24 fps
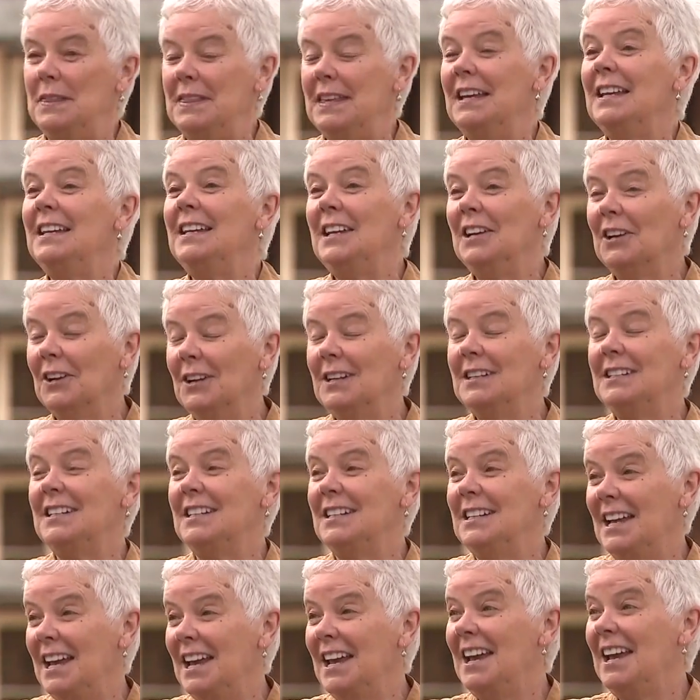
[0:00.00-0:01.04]
But then hearing
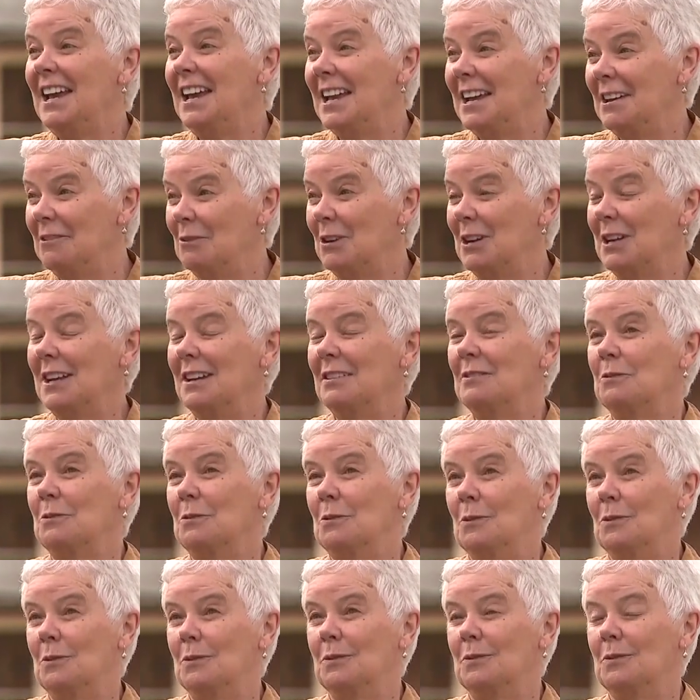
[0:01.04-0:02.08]
today what
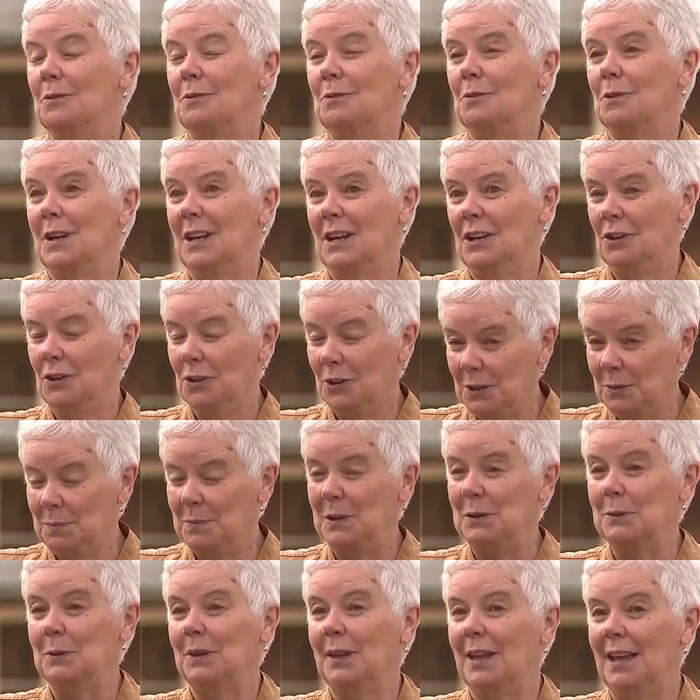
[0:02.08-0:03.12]
what it could
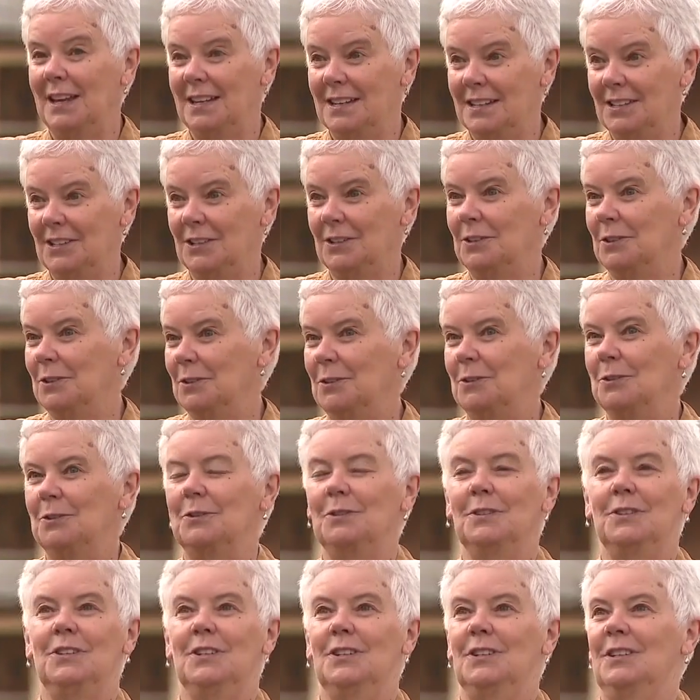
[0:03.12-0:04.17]
be related
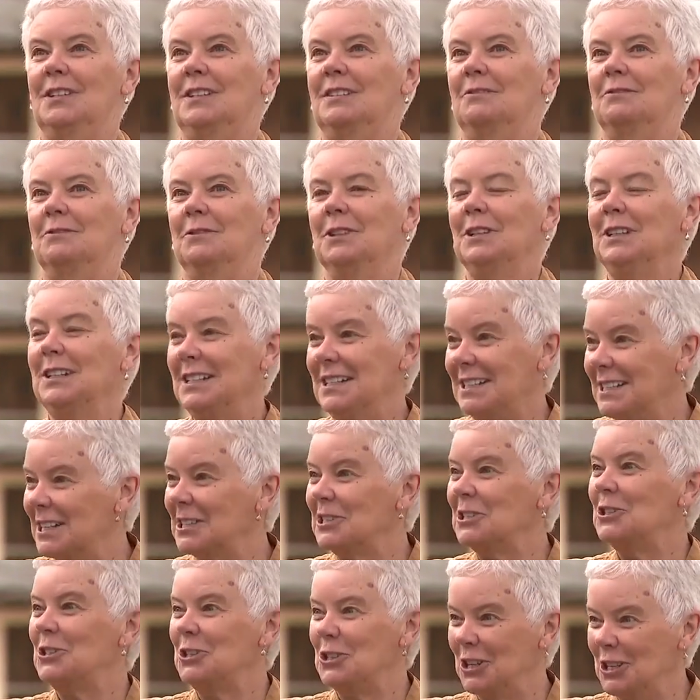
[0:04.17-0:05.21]
to just really
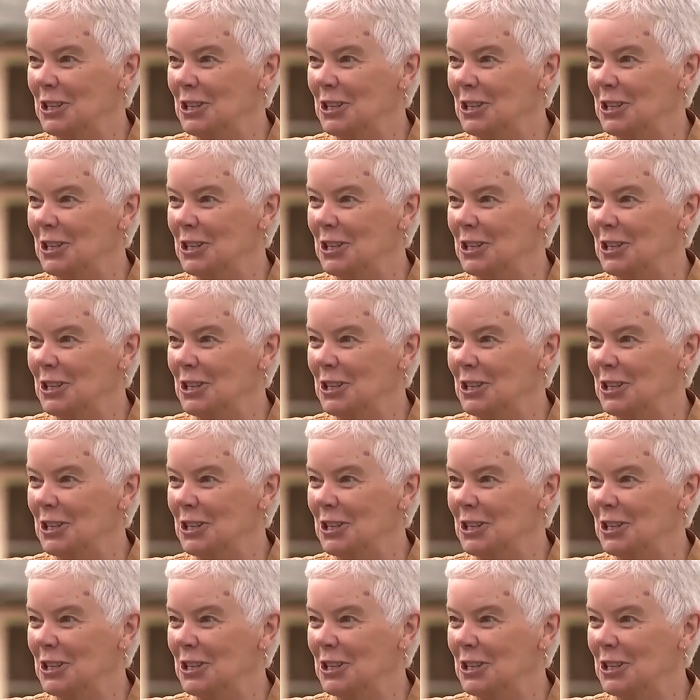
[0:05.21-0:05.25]
sends